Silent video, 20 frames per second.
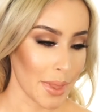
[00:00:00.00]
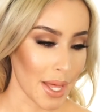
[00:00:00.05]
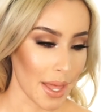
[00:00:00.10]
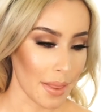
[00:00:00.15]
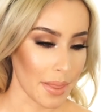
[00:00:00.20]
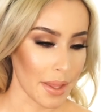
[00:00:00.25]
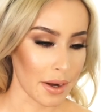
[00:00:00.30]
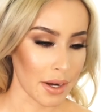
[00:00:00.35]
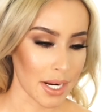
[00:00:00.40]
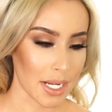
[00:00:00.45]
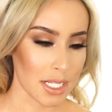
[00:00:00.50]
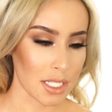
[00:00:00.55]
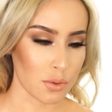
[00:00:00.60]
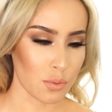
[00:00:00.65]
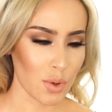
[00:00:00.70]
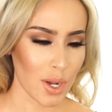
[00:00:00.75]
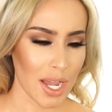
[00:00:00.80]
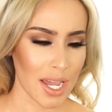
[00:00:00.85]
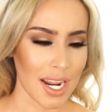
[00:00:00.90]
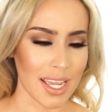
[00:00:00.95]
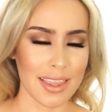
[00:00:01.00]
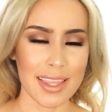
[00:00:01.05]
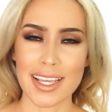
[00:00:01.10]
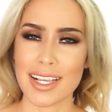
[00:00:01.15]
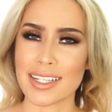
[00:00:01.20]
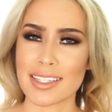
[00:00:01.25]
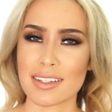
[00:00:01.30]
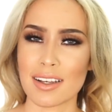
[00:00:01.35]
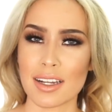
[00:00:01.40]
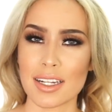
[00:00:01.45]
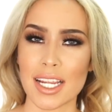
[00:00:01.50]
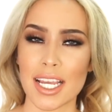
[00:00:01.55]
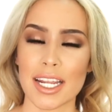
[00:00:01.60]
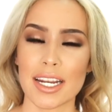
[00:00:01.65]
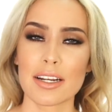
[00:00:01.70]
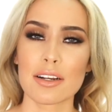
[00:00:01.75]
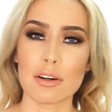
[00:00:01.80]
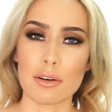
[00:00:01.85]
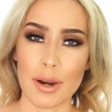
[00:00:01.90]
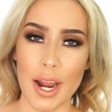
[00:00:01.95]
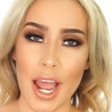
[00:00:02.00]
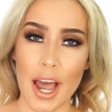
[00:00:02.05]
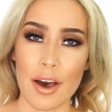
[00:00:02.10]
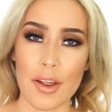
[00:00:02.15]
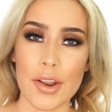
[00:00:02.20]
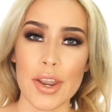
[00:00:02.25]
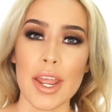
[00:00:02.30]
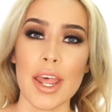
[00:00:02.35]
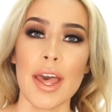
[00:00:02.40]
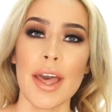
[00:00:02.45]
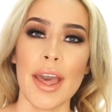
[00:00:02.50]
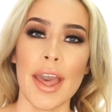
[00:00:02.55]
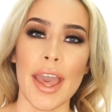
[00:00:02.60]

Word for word: then there is one, I think it's called Hidden Crown,